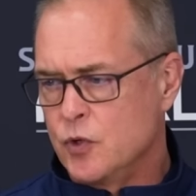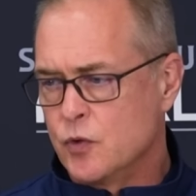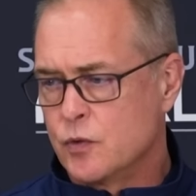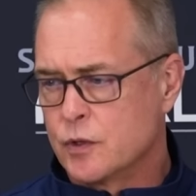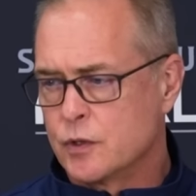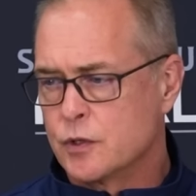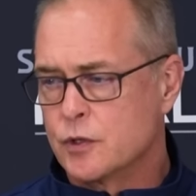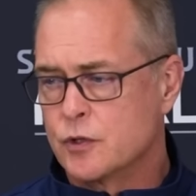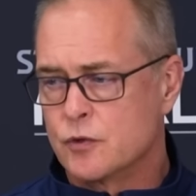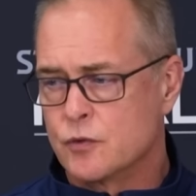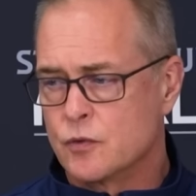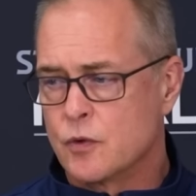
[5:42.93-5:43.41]
You
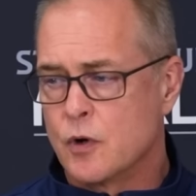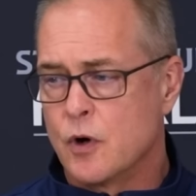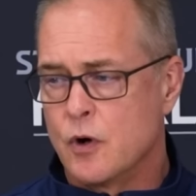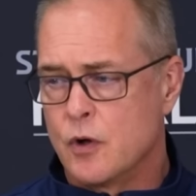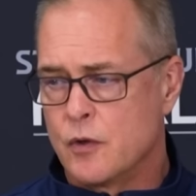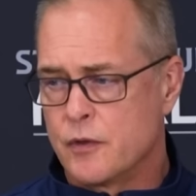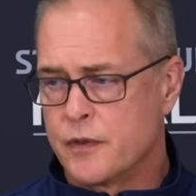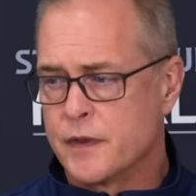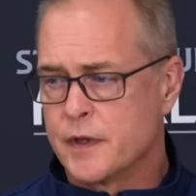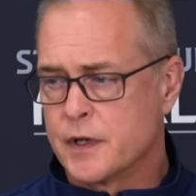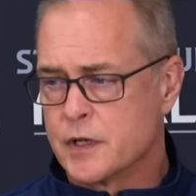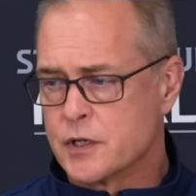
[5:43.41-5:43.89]
can do
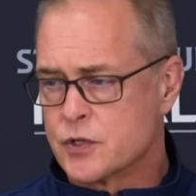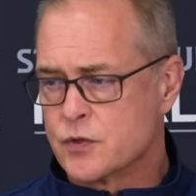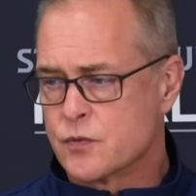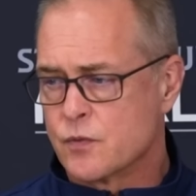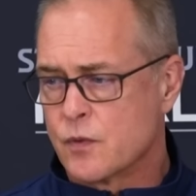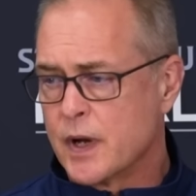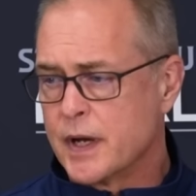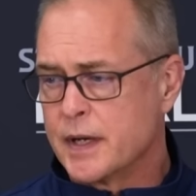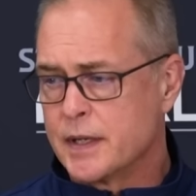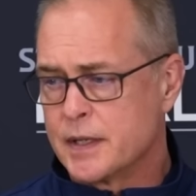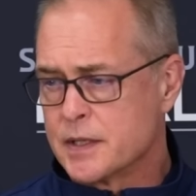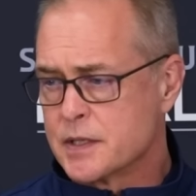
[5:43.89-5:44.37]
all things
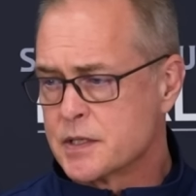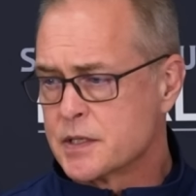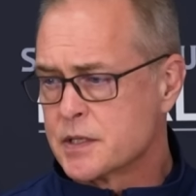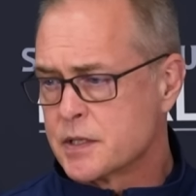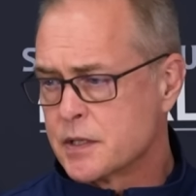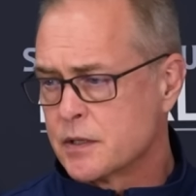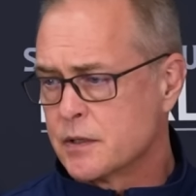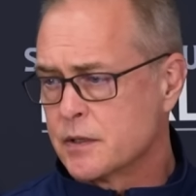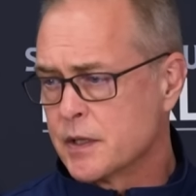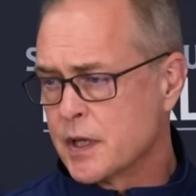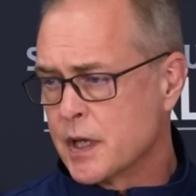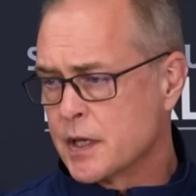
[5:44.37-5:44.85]
right and
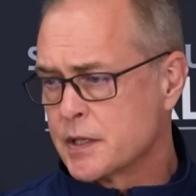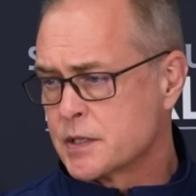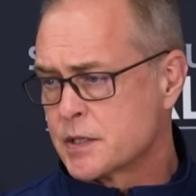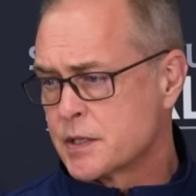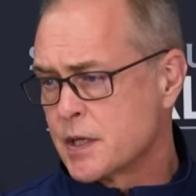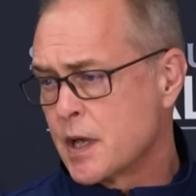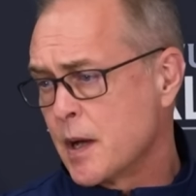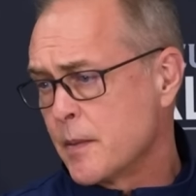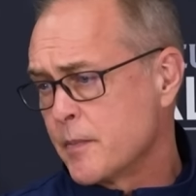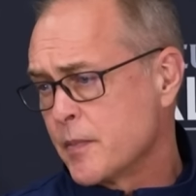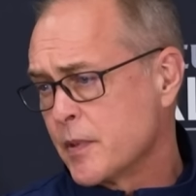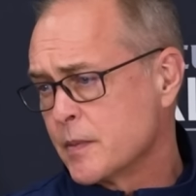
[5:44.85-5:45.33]
still not
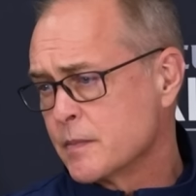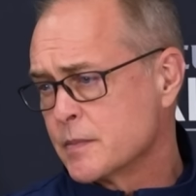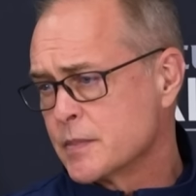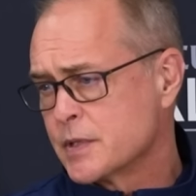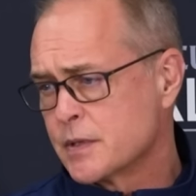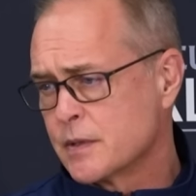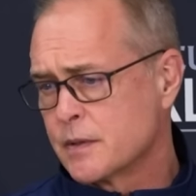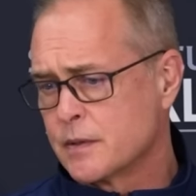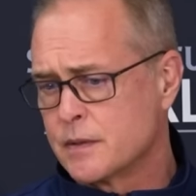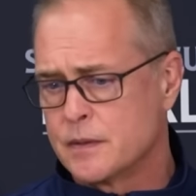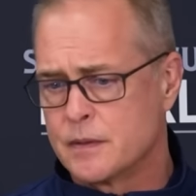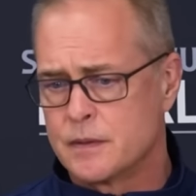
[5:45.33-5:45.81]
stop them.
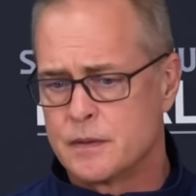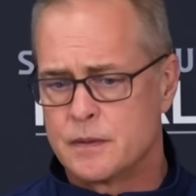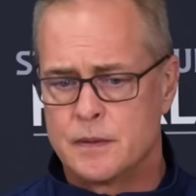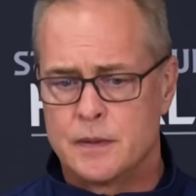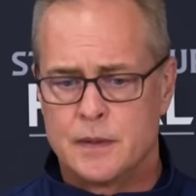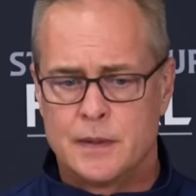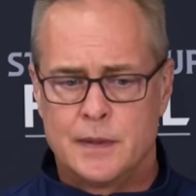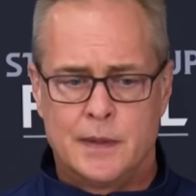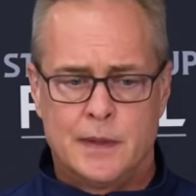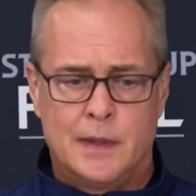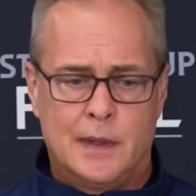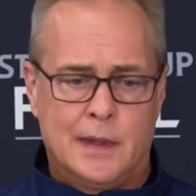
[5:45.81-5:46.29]
So you
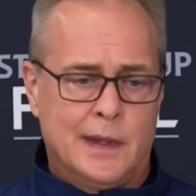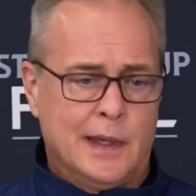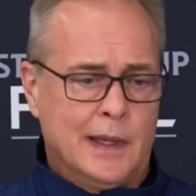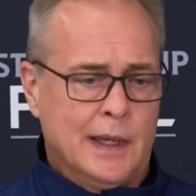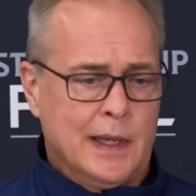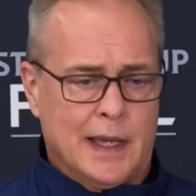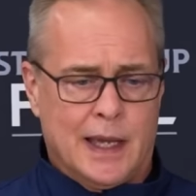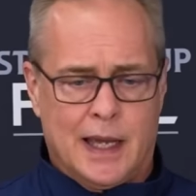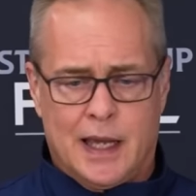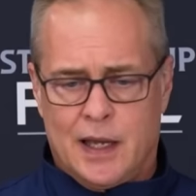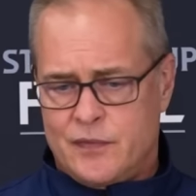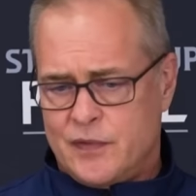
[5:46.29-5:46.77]

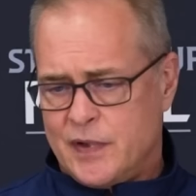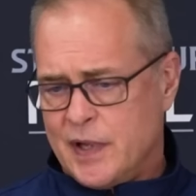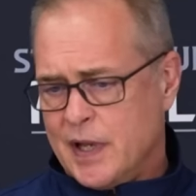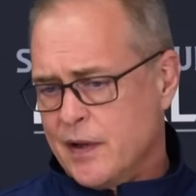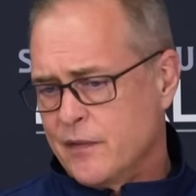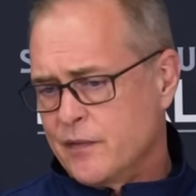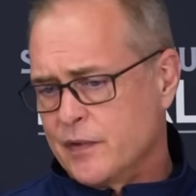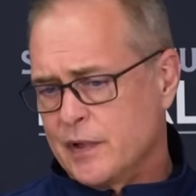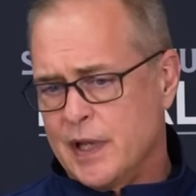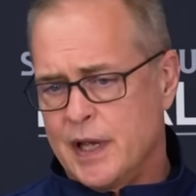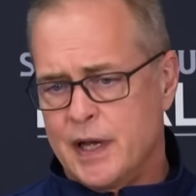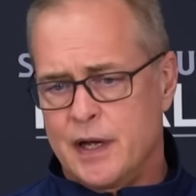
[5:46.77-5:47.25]
have to
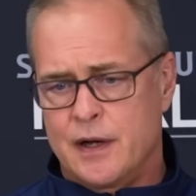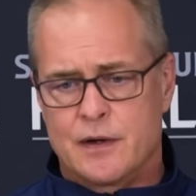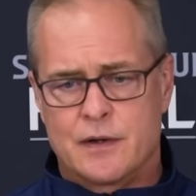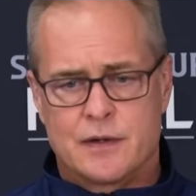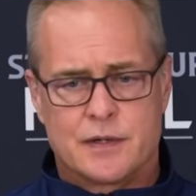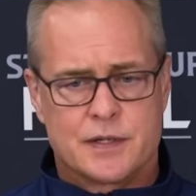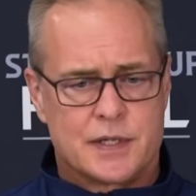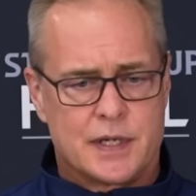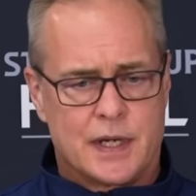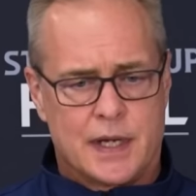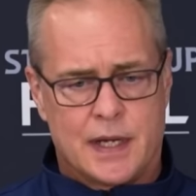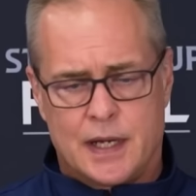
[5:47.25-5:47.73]
have
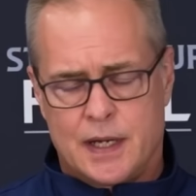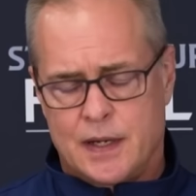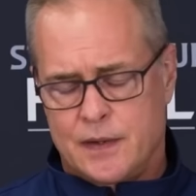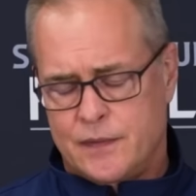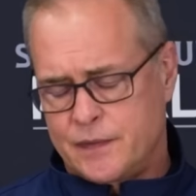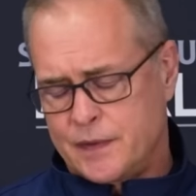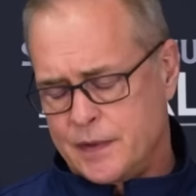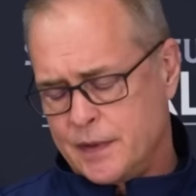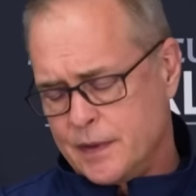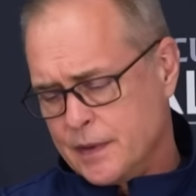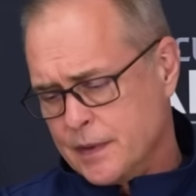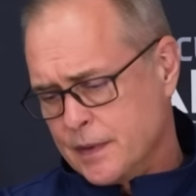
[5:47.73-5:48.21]
layers, you
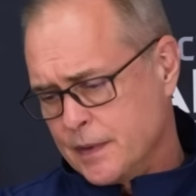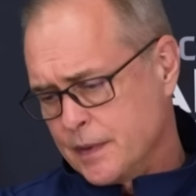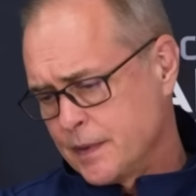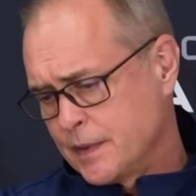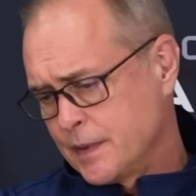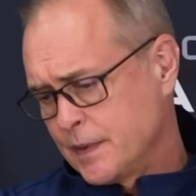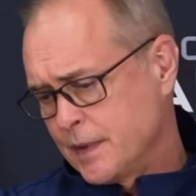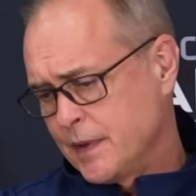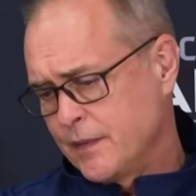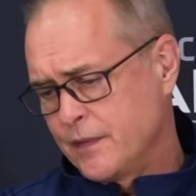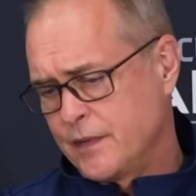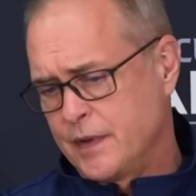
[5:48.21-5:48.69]
have to
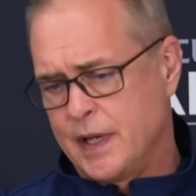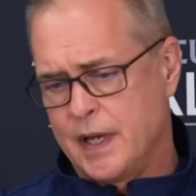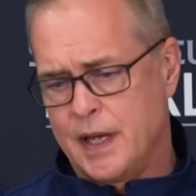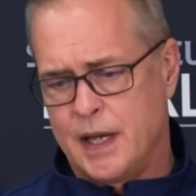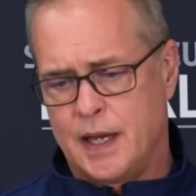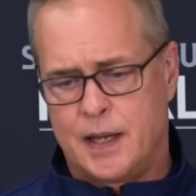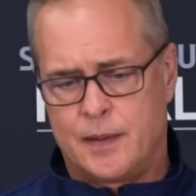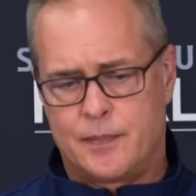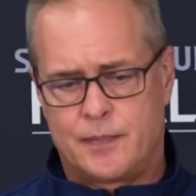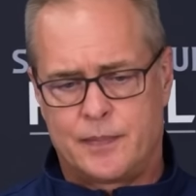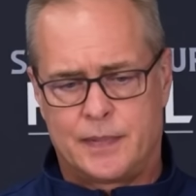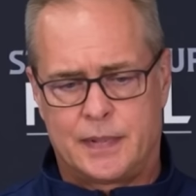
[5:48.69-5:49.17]
have
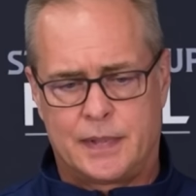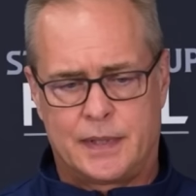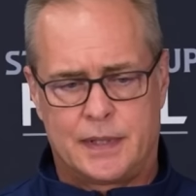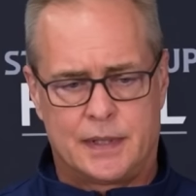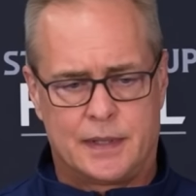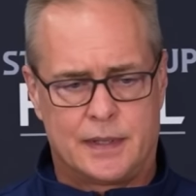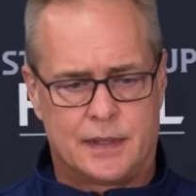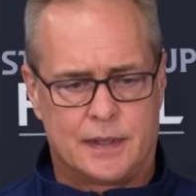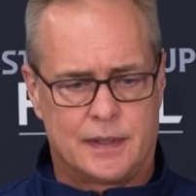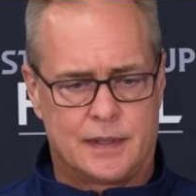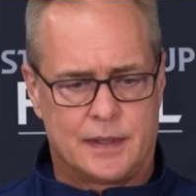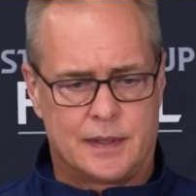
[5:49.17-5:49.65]
gap, but
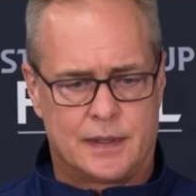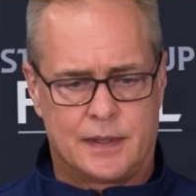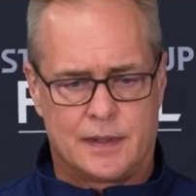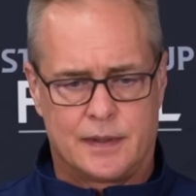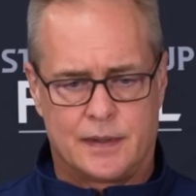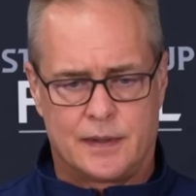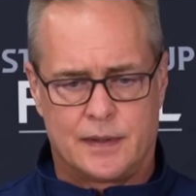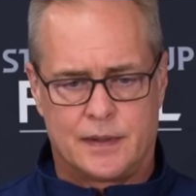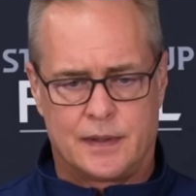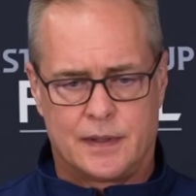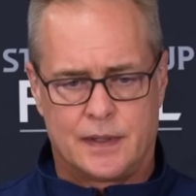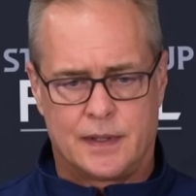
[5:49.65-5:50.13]
I
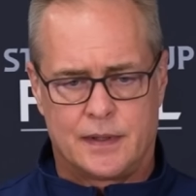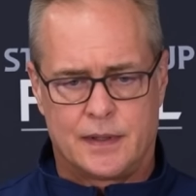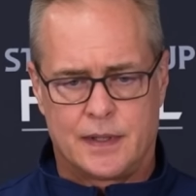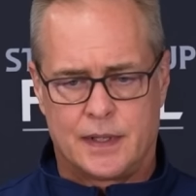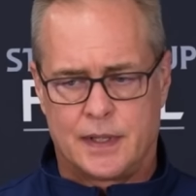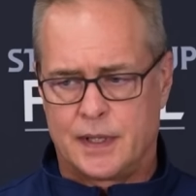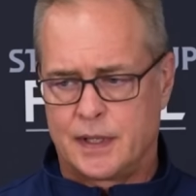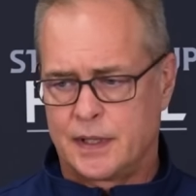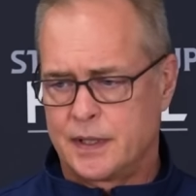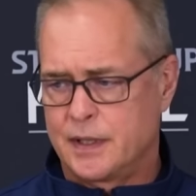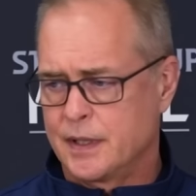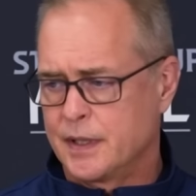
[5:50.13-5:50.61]
don't know how
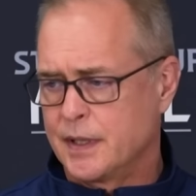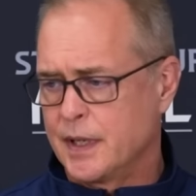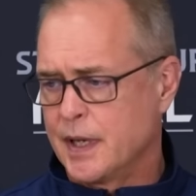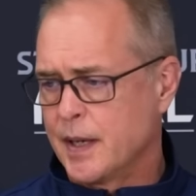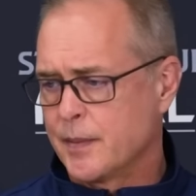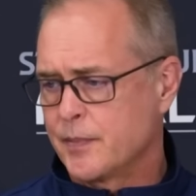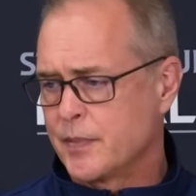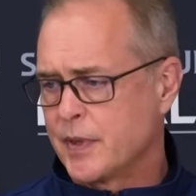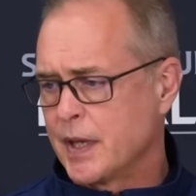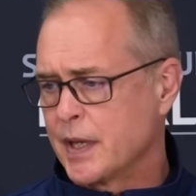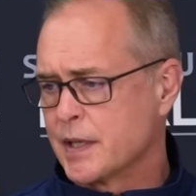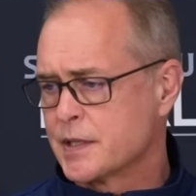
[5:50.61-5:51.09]
the heck you
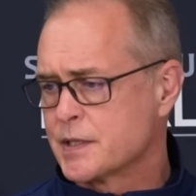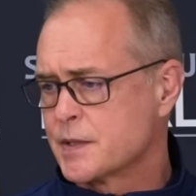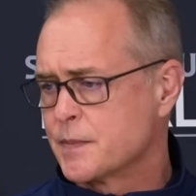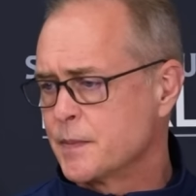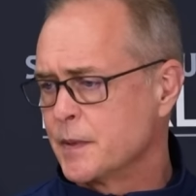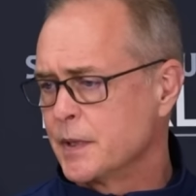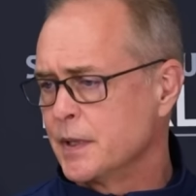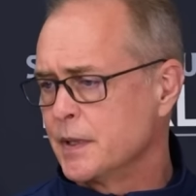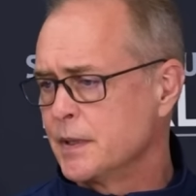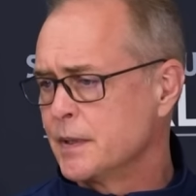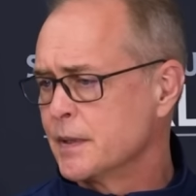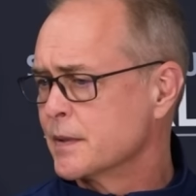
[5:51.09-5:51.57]
gap that
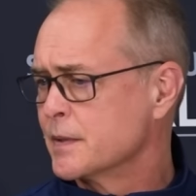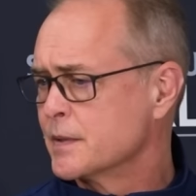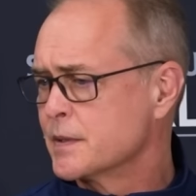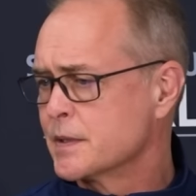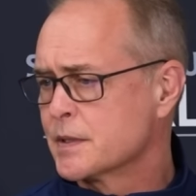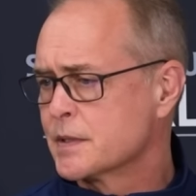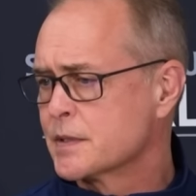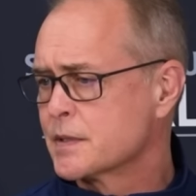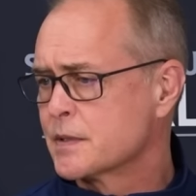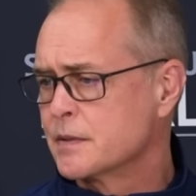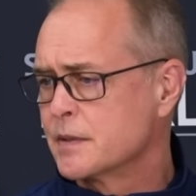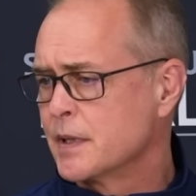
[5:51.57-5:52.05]
speed. They're
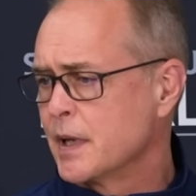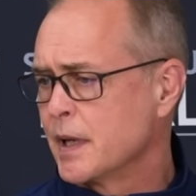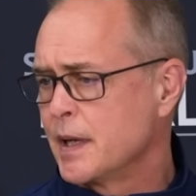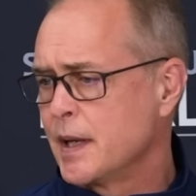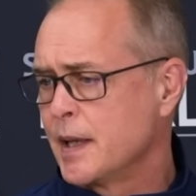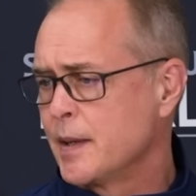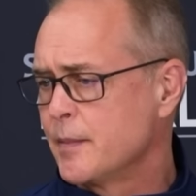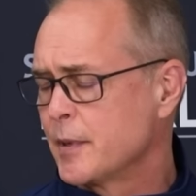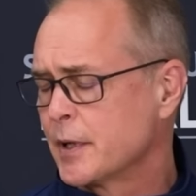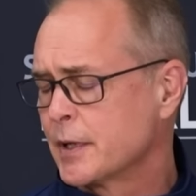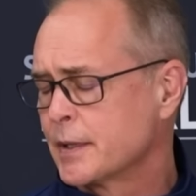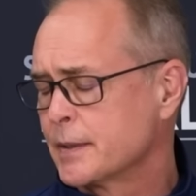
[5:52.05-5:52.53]
just
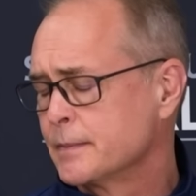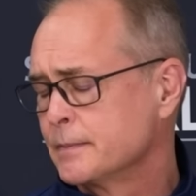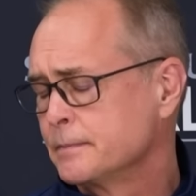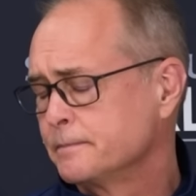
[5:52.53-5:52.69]
dynamic.